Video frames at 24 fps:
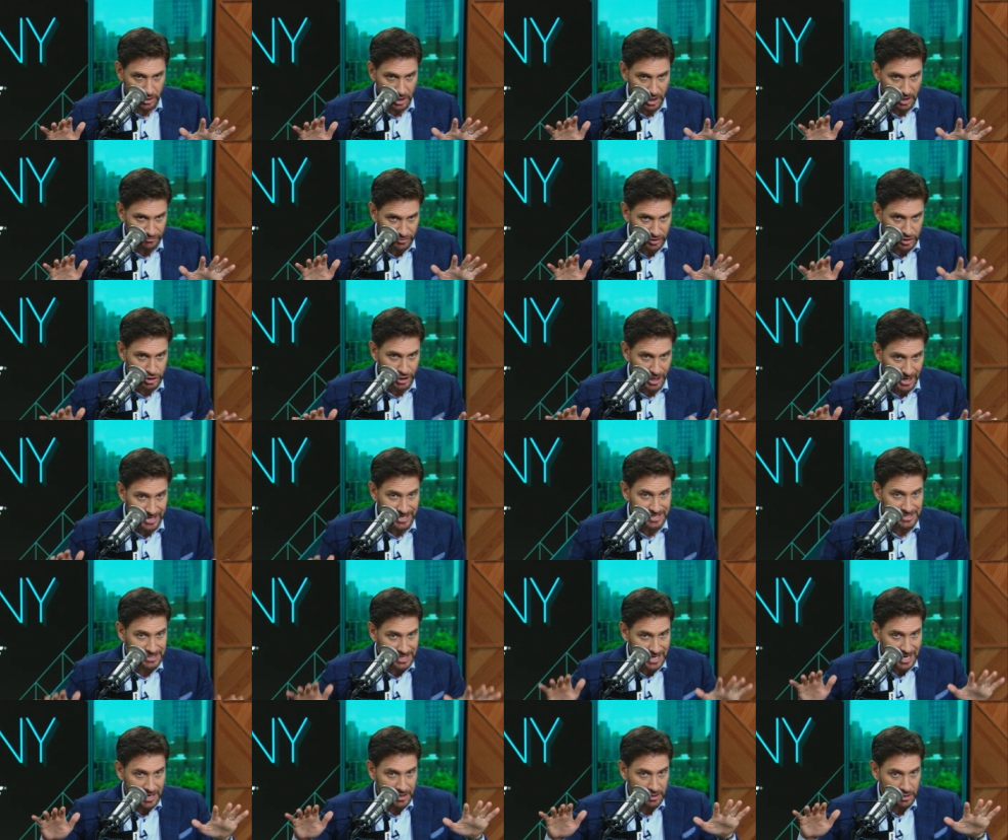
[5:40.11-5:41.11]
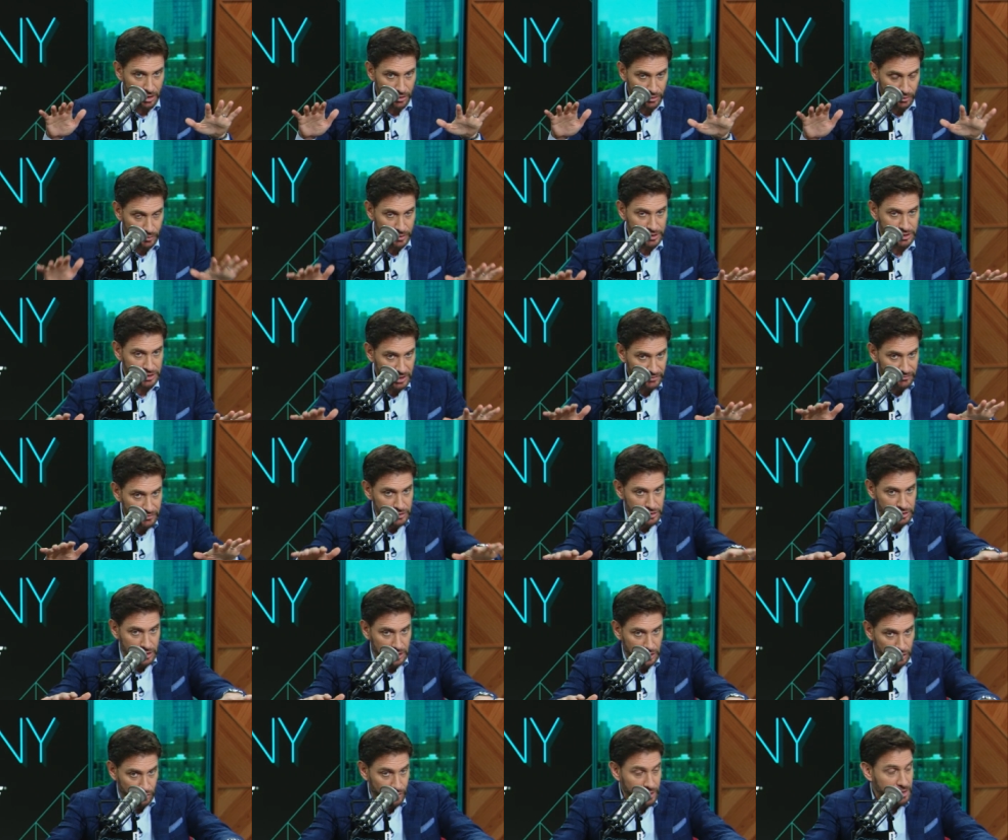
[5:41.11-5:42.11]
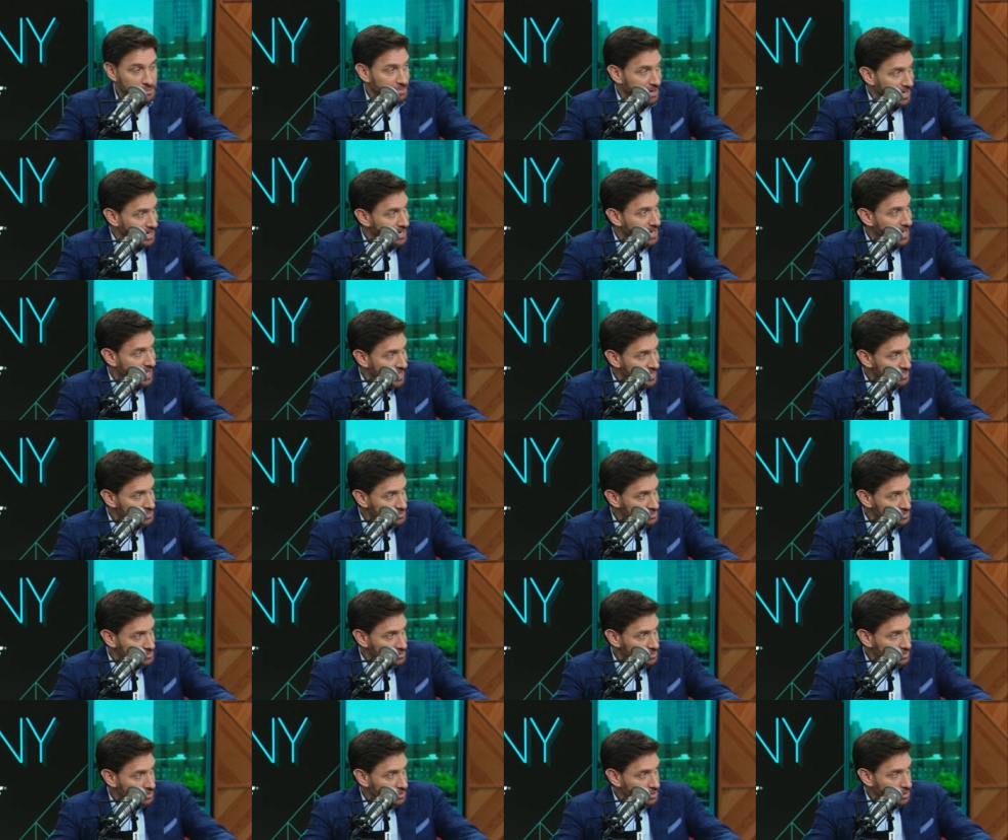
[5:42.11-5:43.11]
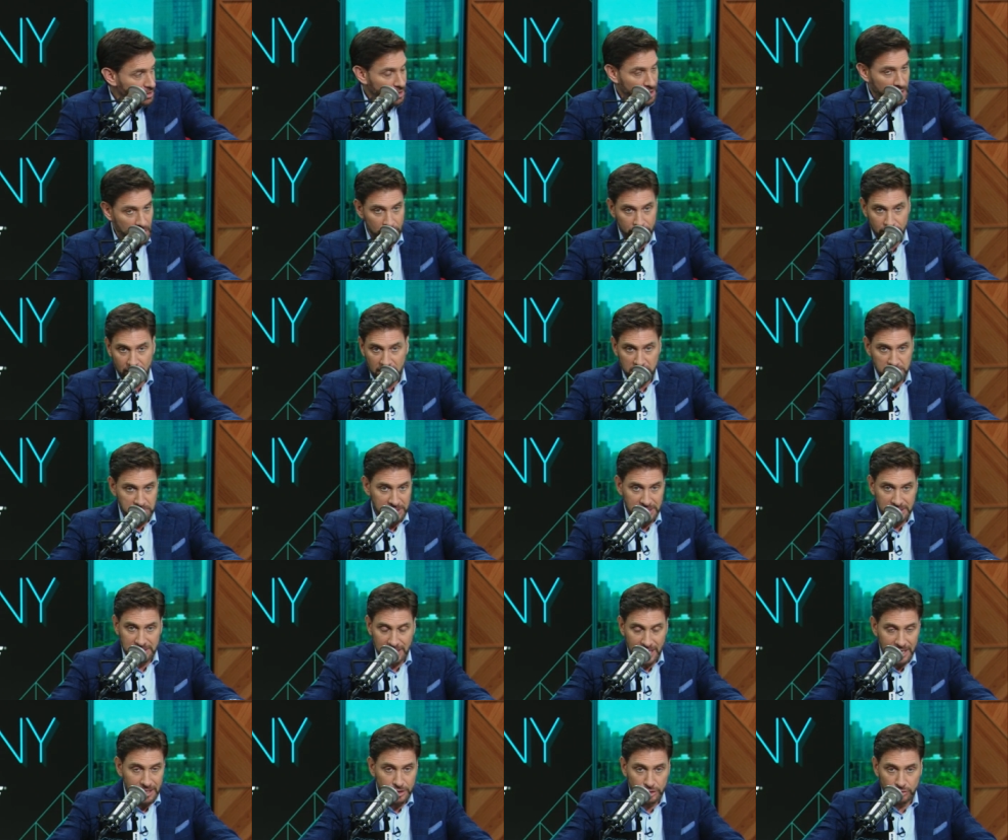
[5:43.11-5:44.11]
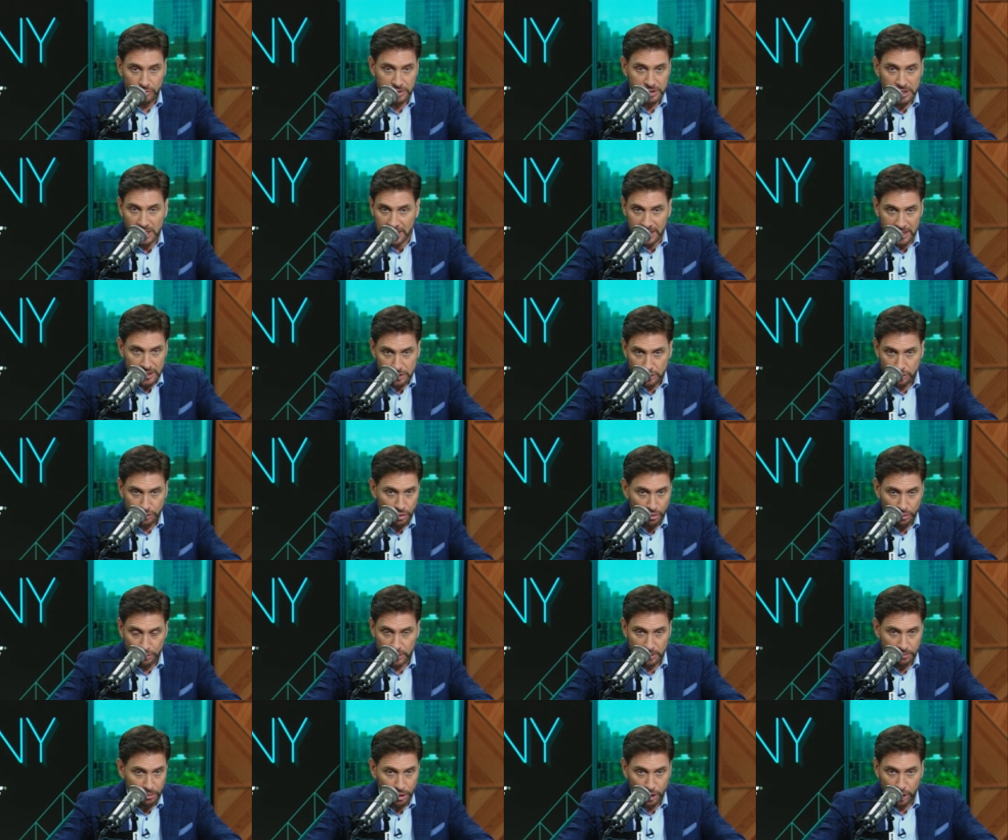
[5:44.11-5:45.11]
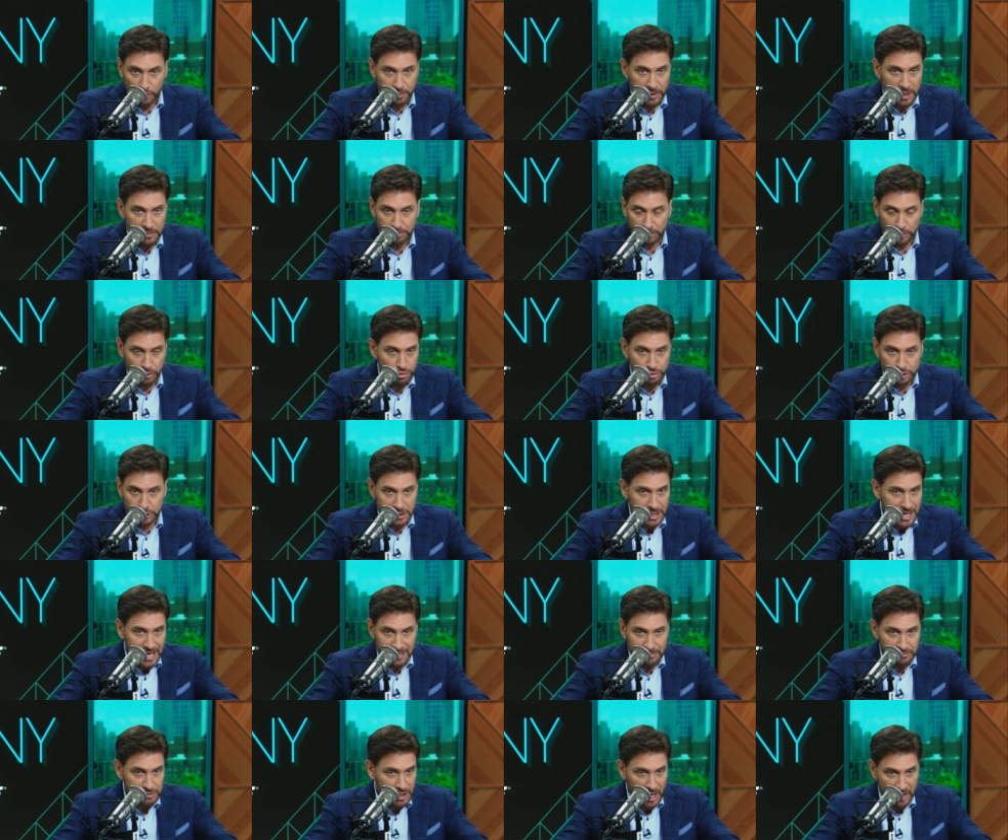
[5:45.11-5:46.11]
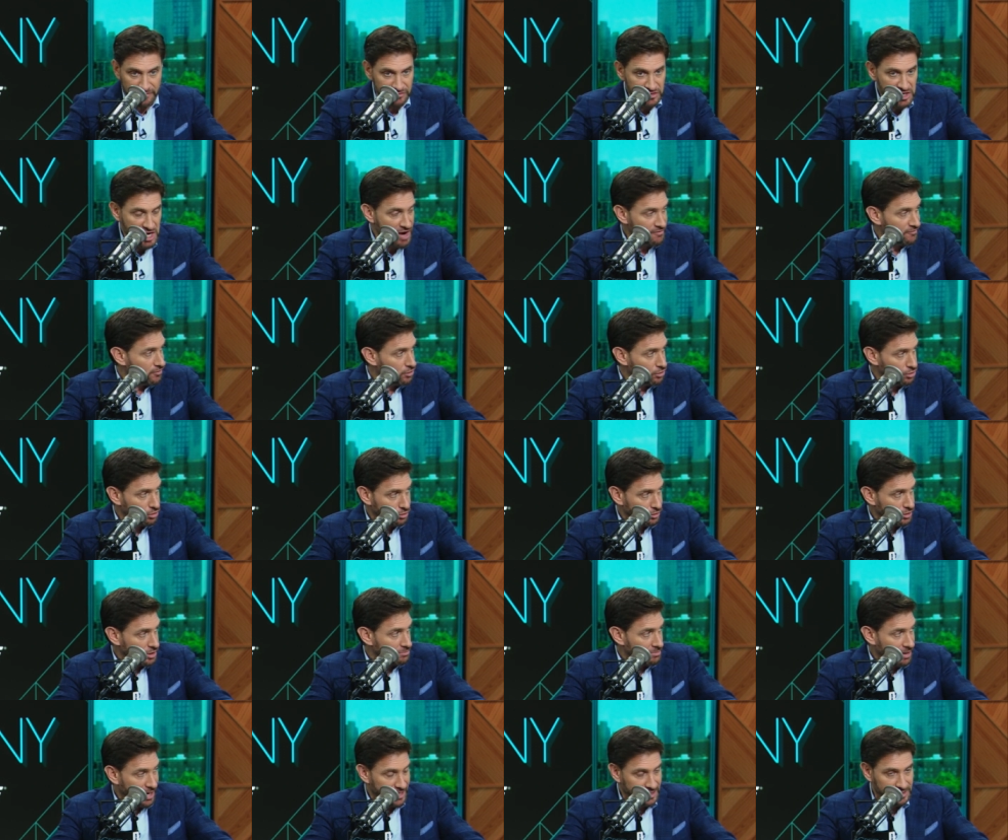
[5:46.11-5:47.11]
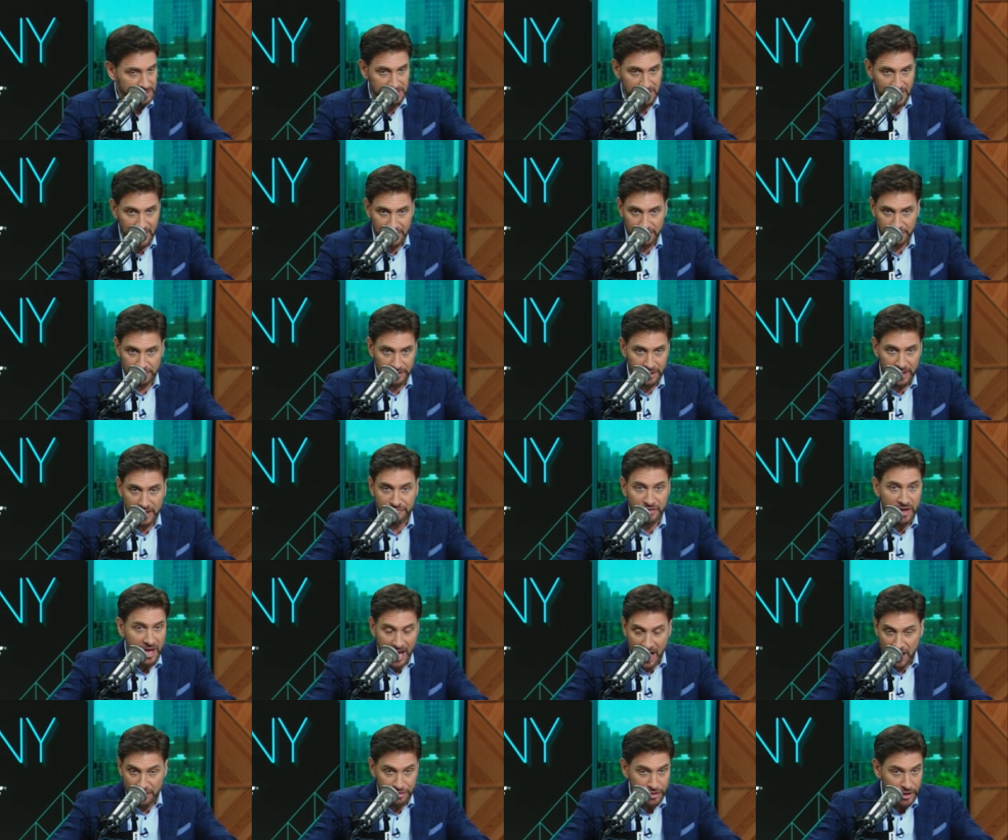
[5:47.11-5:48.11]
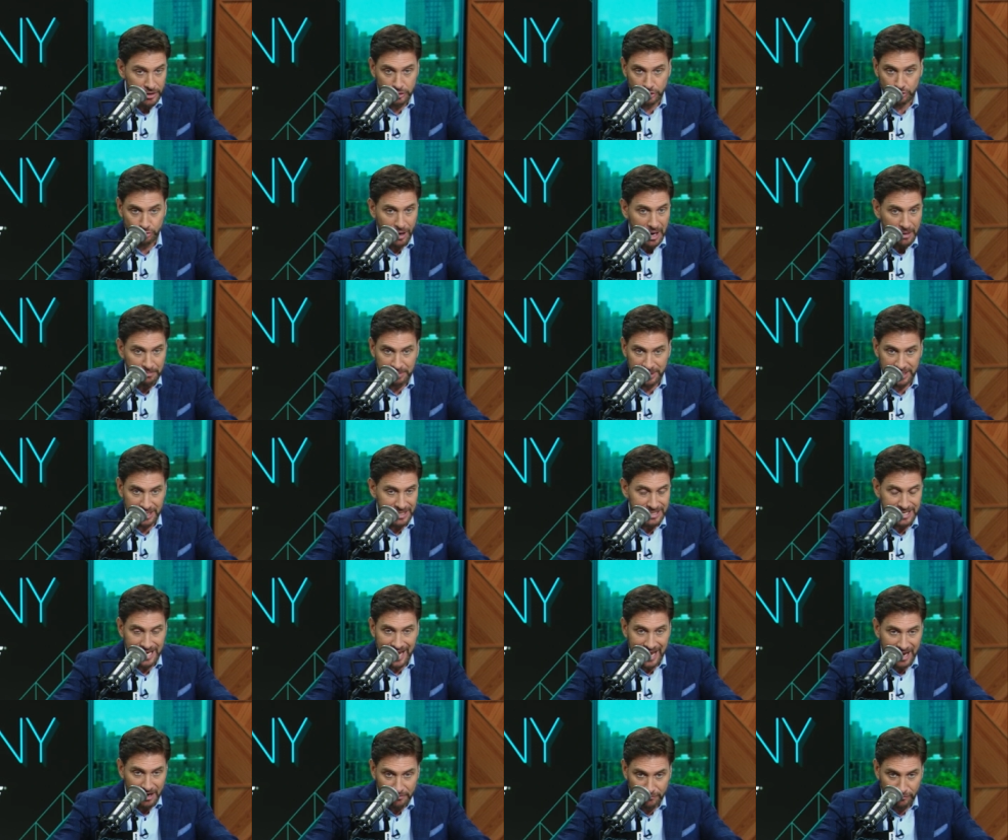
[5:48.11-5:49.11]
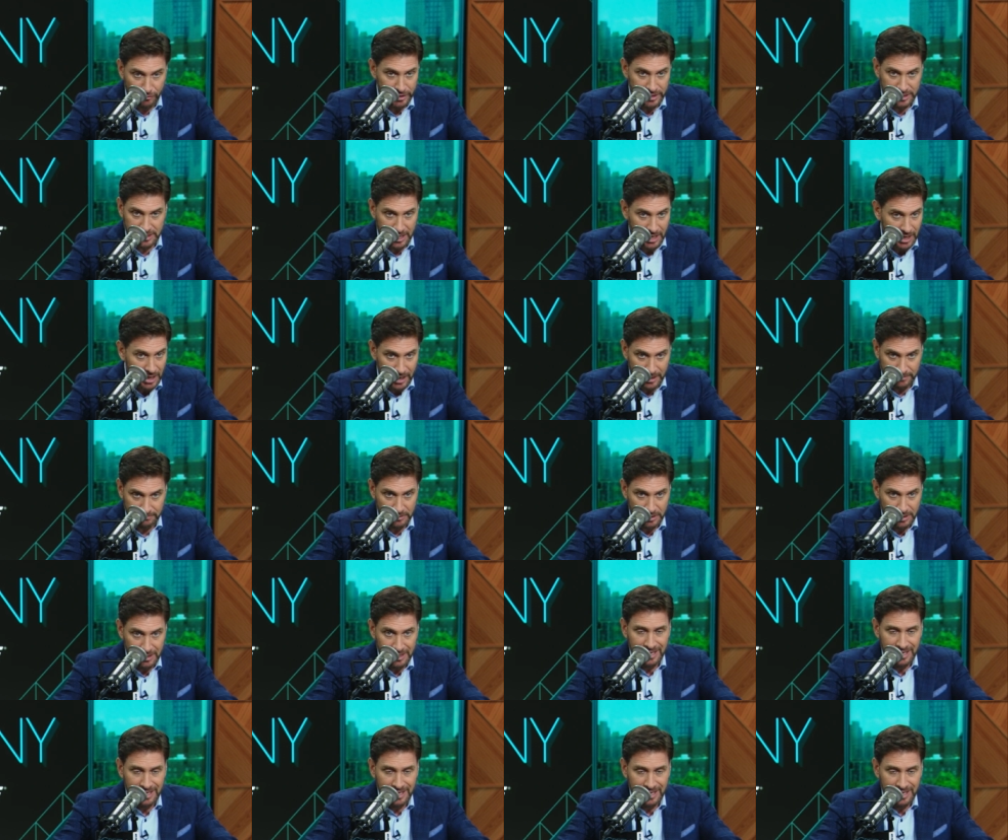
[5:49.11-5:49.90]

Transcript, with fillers: if the Giants had the receivers that Green Bay has, they'd be dangerous. He's throwing the ball to people whose names I've never heard in my entire life, and they're dropping it every time.